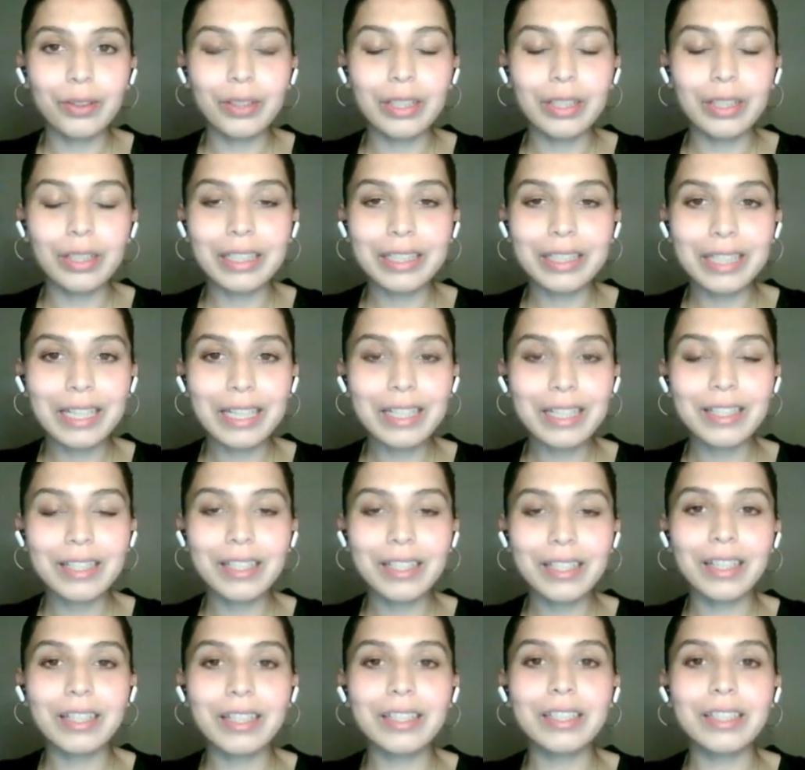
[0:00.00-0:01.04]

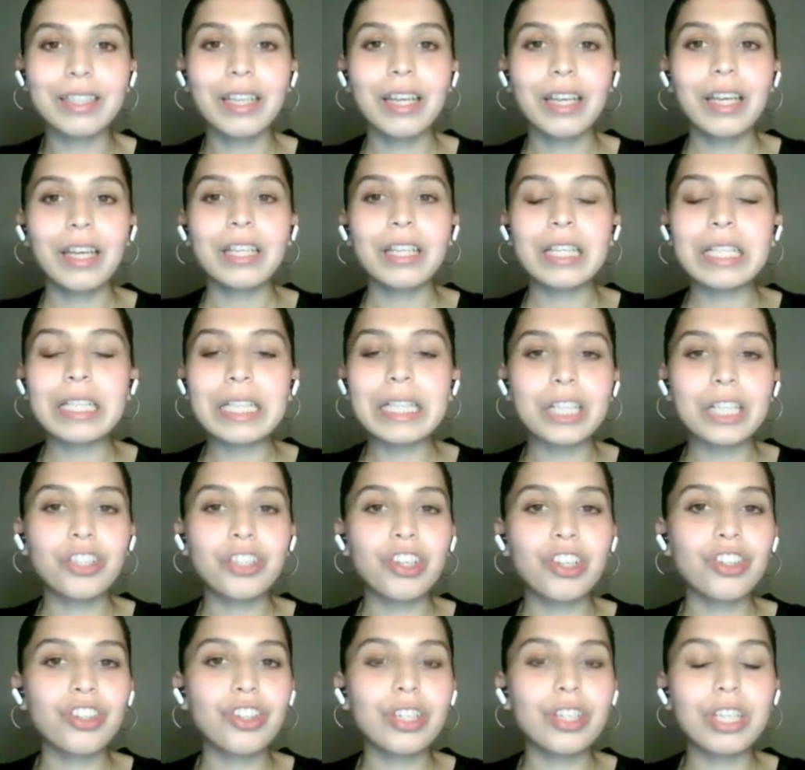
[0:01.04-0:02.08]
intestines, the
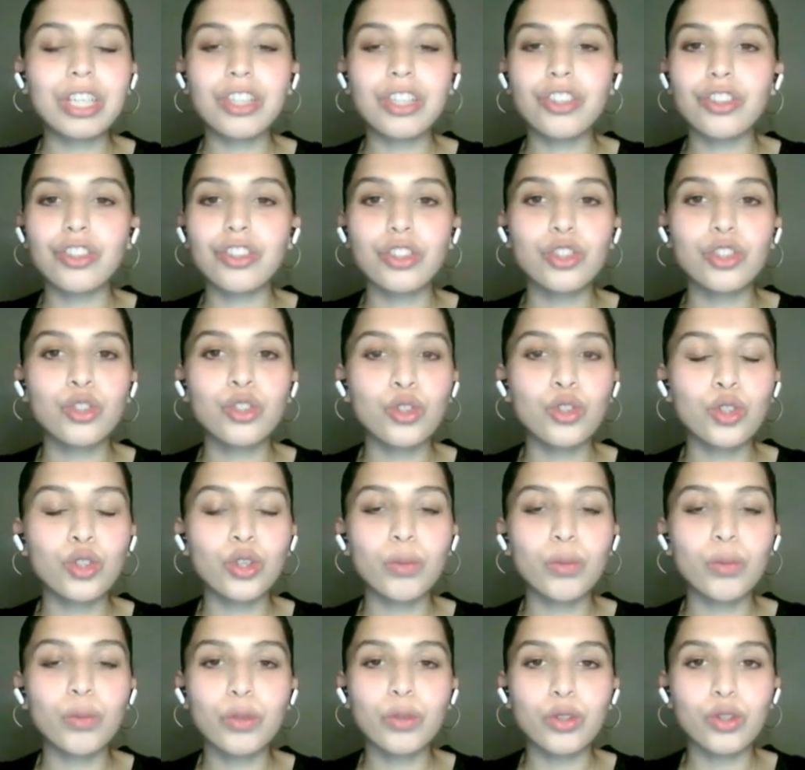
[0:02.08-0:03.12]
digestion is just
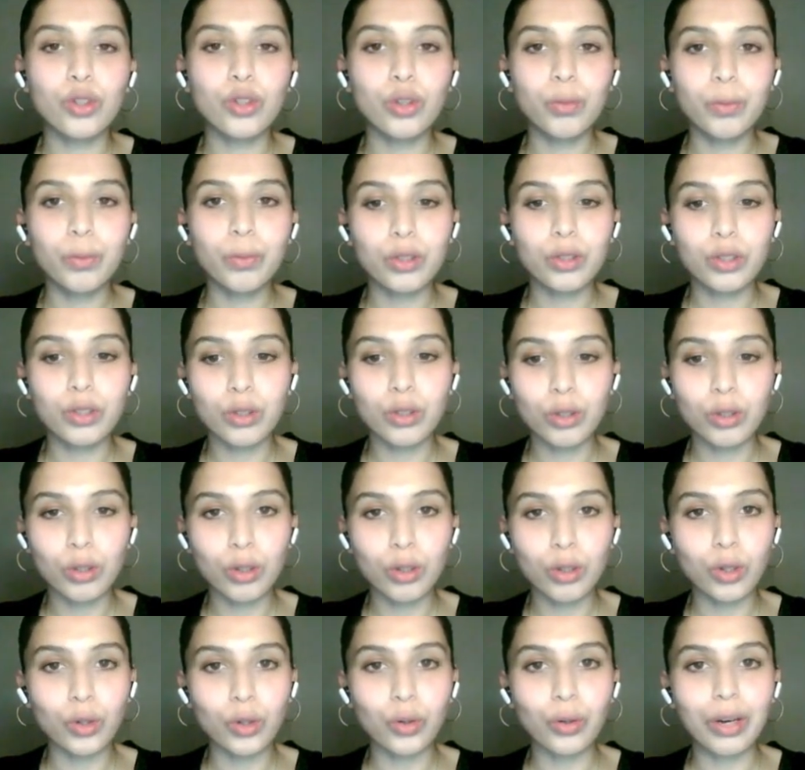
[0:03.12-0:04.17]
super
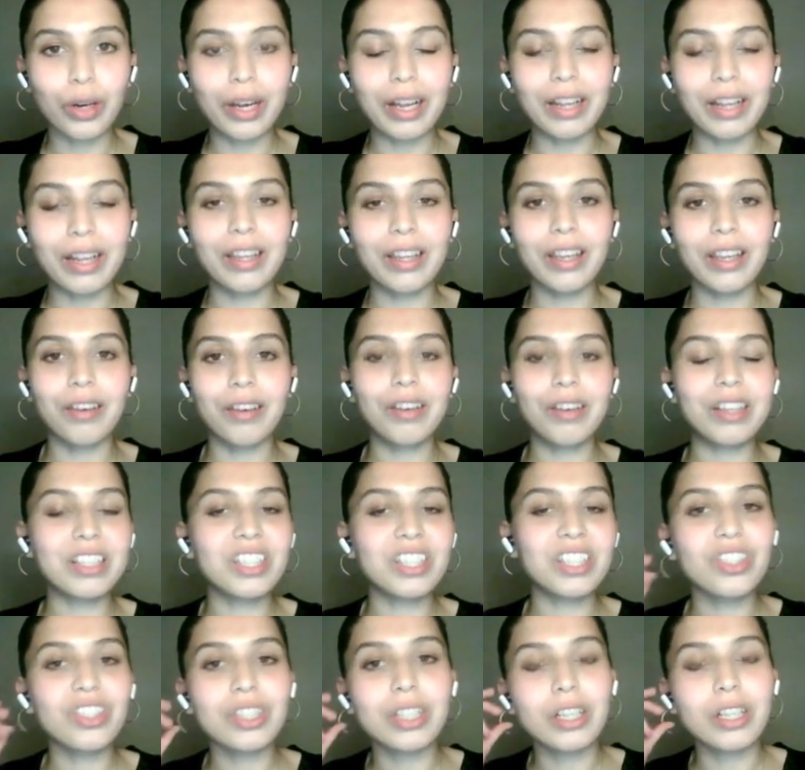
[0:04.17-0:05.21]
slow, and there is
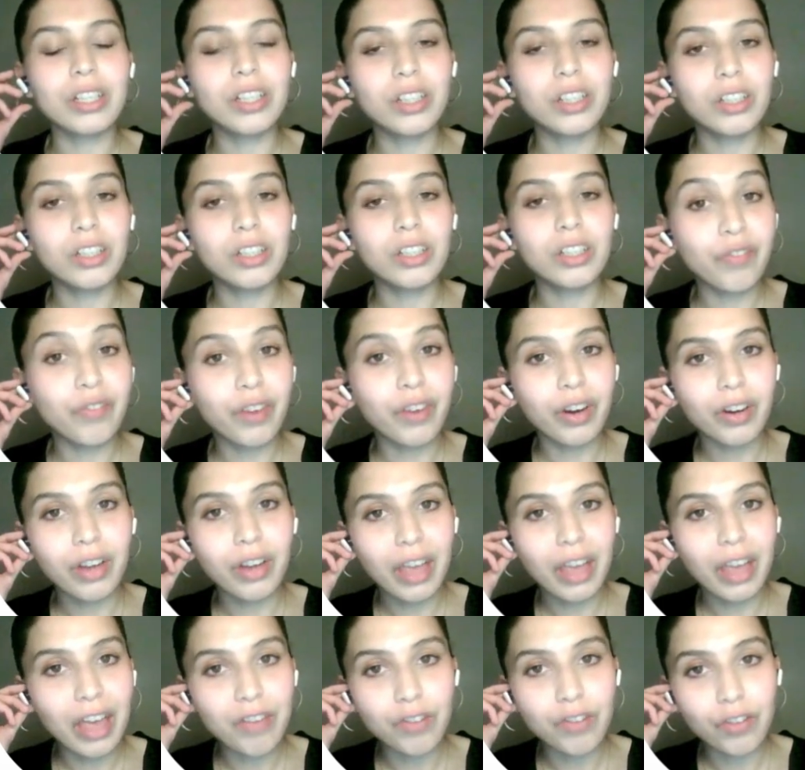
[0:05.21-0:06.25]
just a very
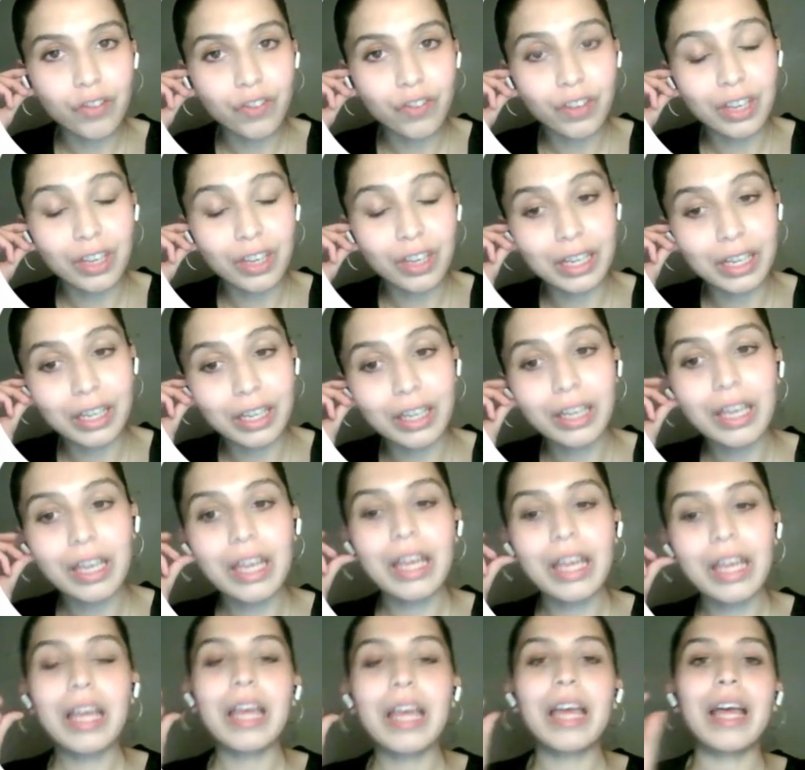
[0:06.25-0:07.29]
heavy feeling,
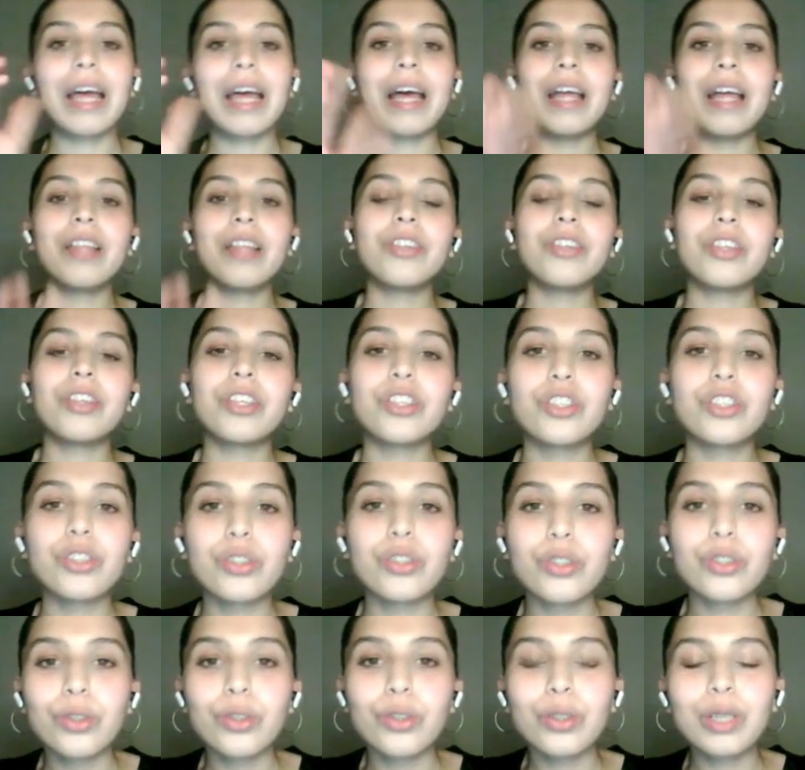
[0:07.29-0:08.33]
and the
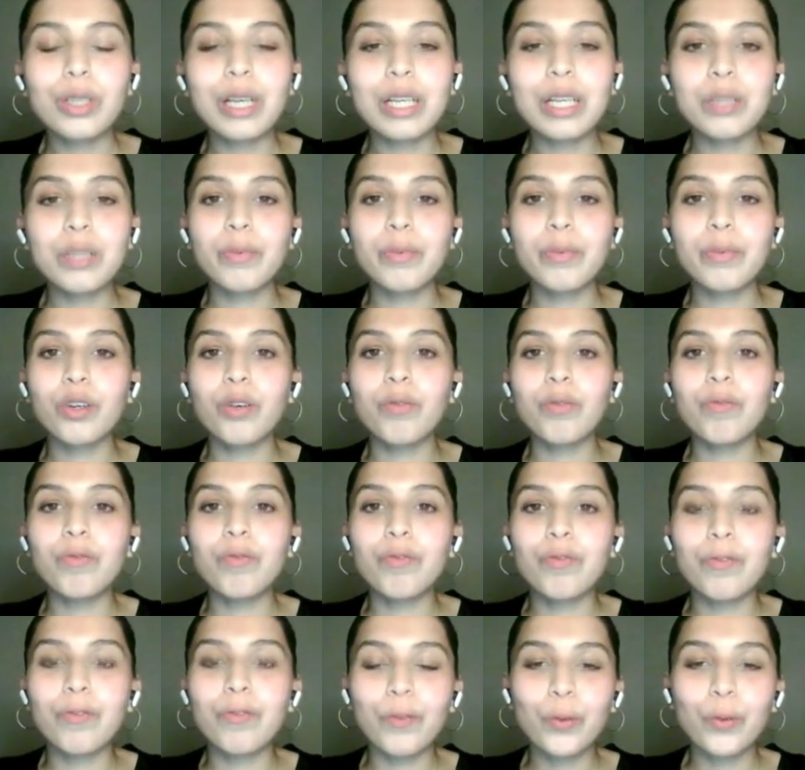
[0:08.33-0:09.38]
stool has become
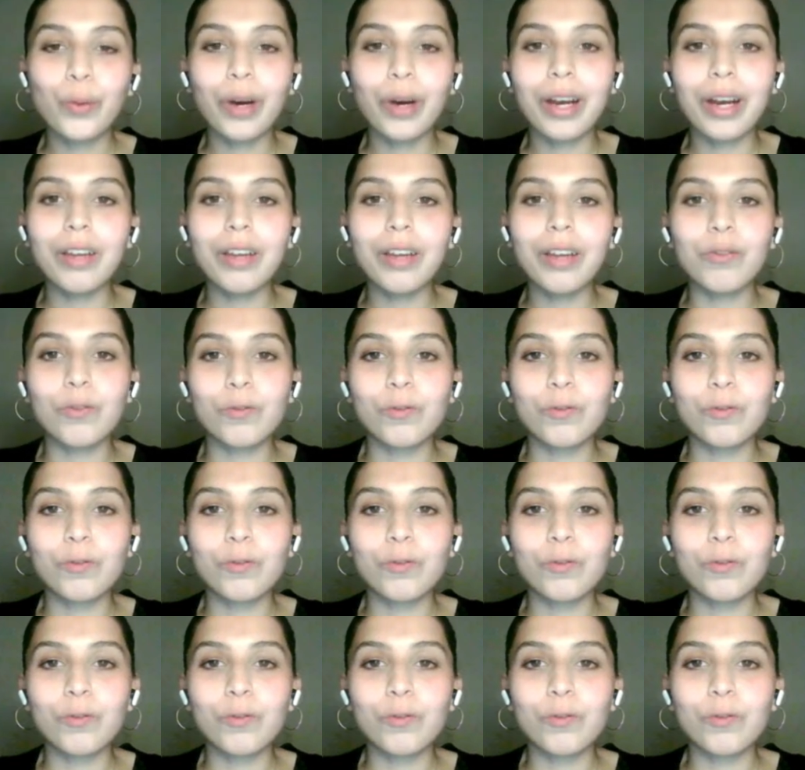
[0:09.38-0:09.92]
quite